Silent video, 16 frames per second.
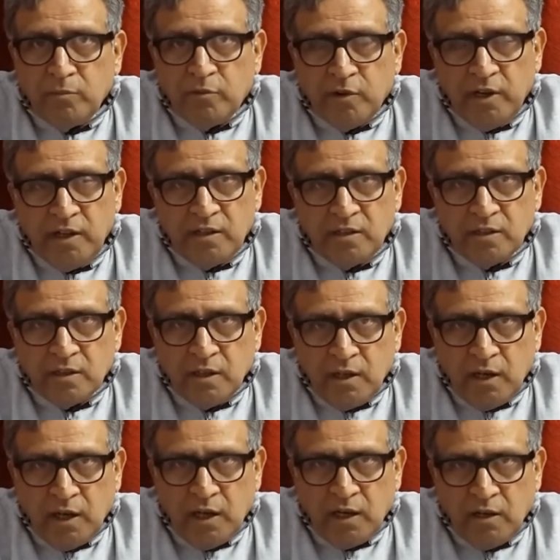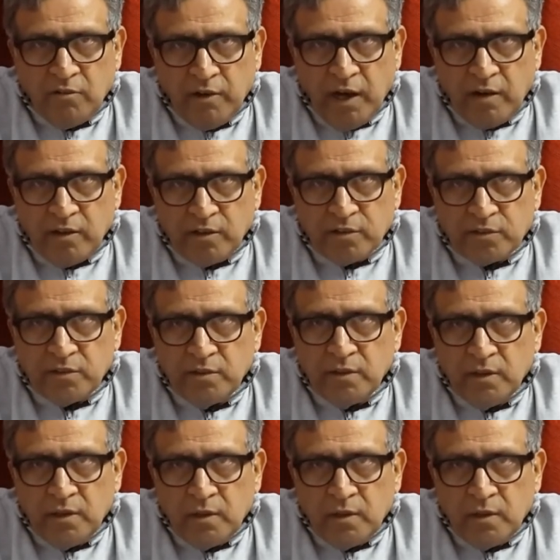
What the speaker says: greed and avarice,